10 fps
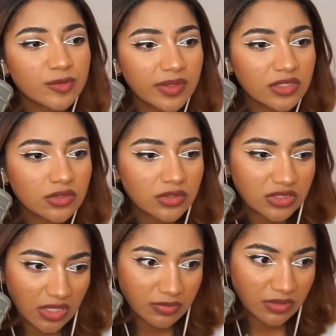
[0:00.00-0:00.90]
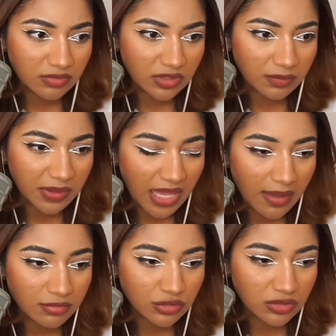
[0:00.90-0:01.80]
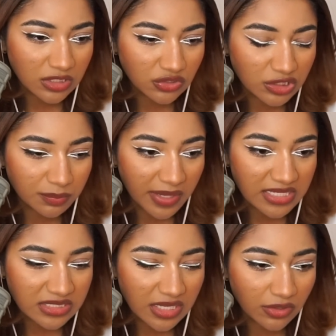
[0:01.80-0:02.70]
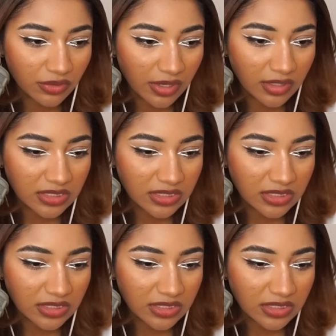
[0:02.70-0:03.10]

we went to a safe shelter, it became too dangerous place in chronic